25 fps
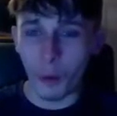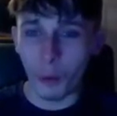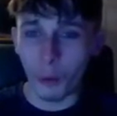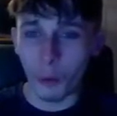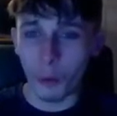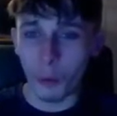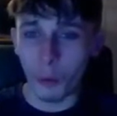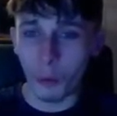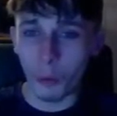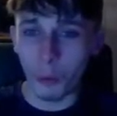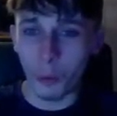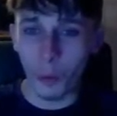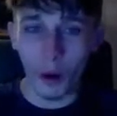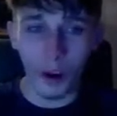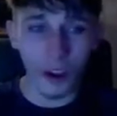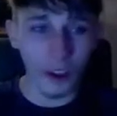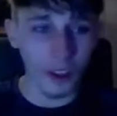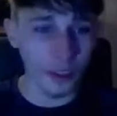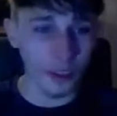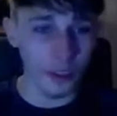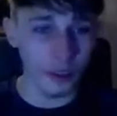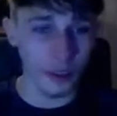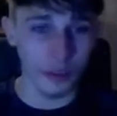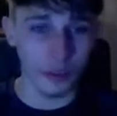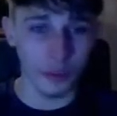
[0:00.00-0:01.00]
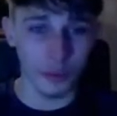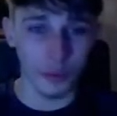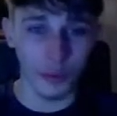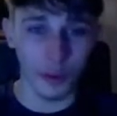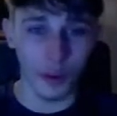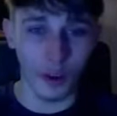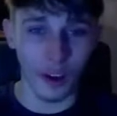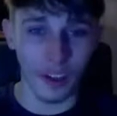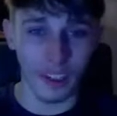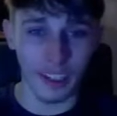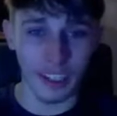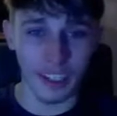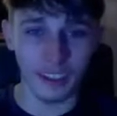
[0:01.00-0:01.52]
What the
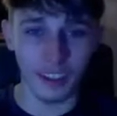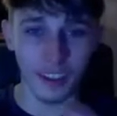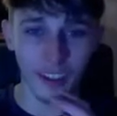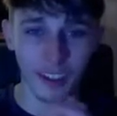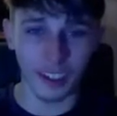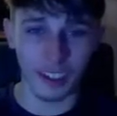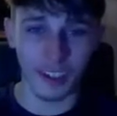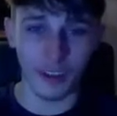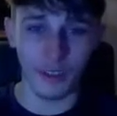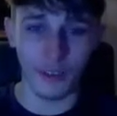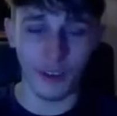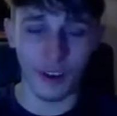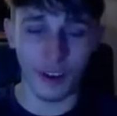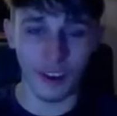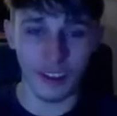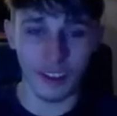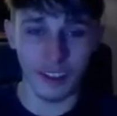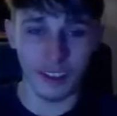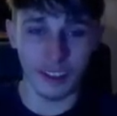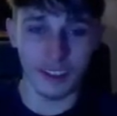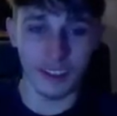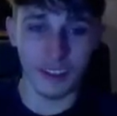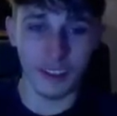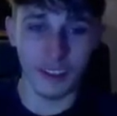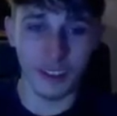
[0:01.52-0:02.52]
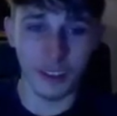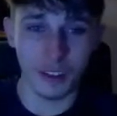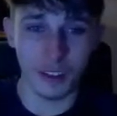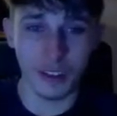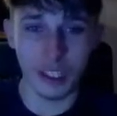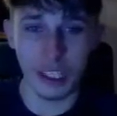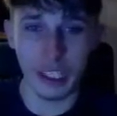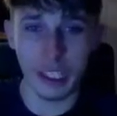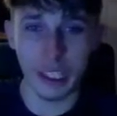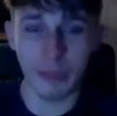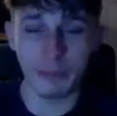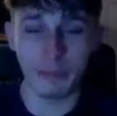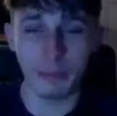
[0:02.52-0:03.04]
fuck? This guy's like a fucking
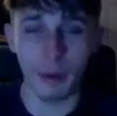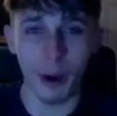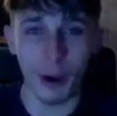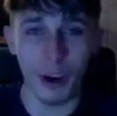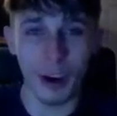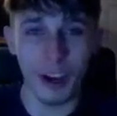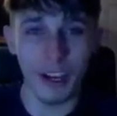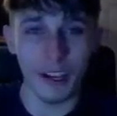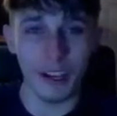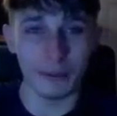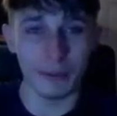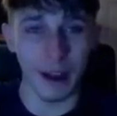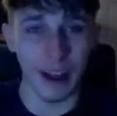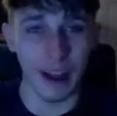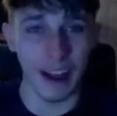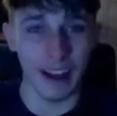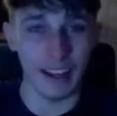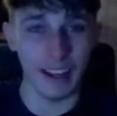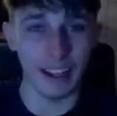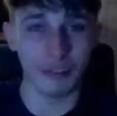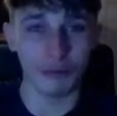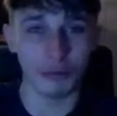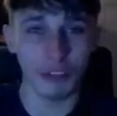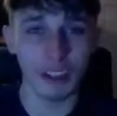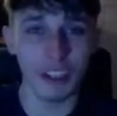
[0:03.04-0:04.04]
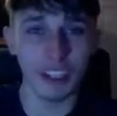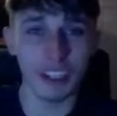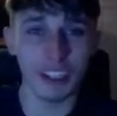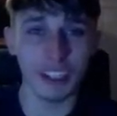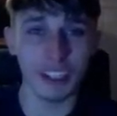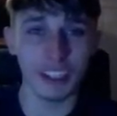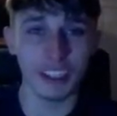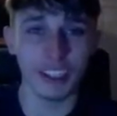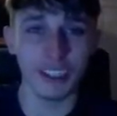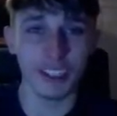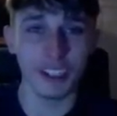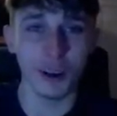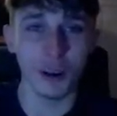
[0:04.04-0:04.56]
Spider-Man. He's reaching
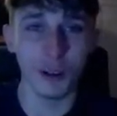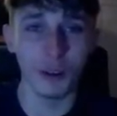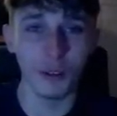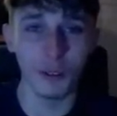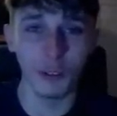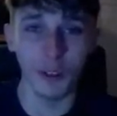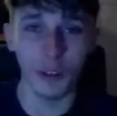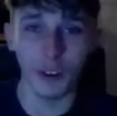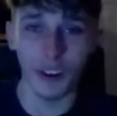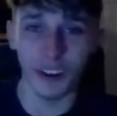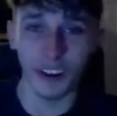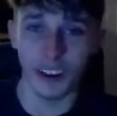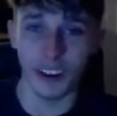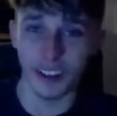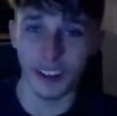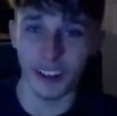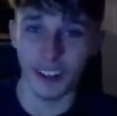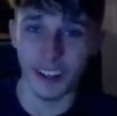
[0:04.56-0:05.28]
so far.